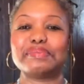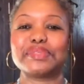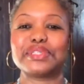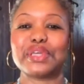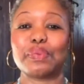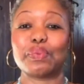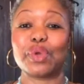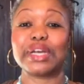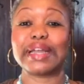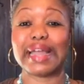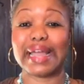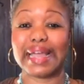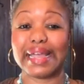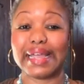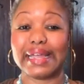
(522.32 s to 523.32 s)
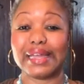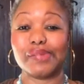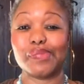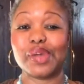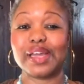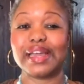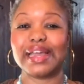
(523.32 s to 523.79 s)
someone
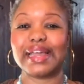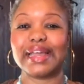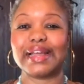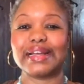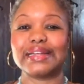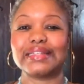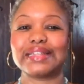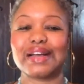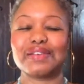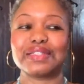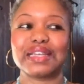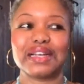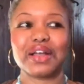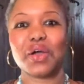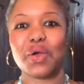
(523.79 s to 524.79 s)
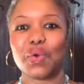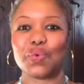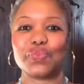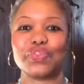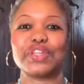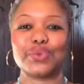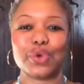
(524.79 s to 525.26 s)
came, and I was like,
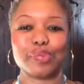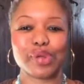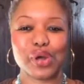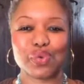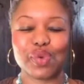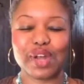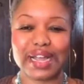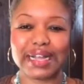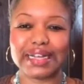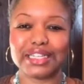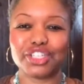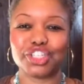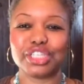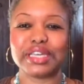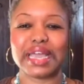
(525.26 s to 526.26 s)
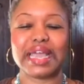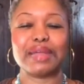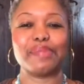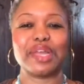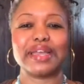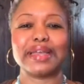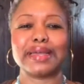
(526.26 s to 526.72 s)
oh, the doorbell rang, and she
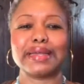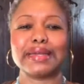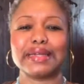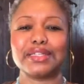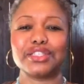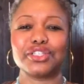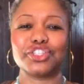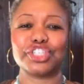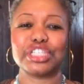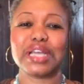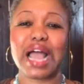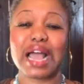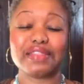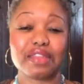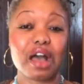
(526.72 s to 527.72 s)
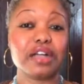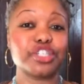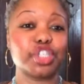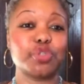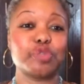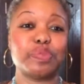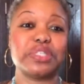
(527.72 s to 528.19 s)
came in, and I thought
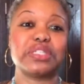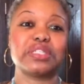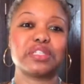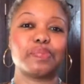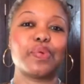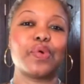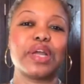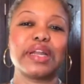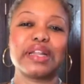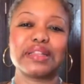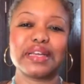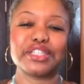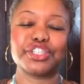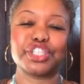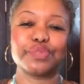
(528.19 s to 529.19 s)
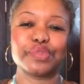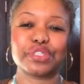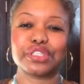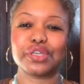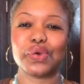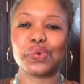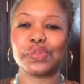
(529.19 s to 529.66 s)
she would be disappointed that she
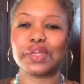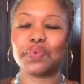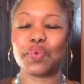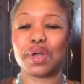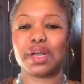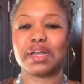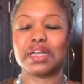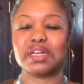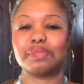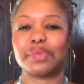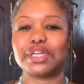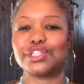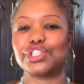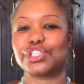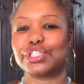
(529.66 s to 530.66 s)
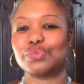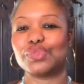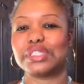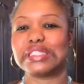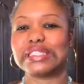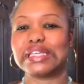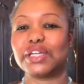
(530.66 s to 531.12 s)
was the only one, but she
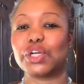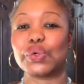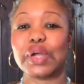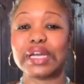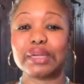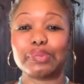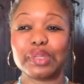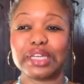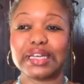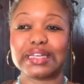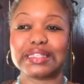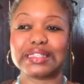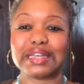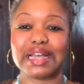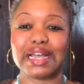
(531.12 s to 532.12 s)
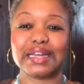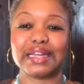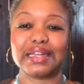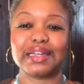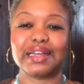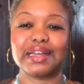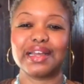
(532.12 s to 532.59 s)
was incredibly
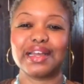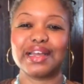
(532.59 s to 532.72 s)
excited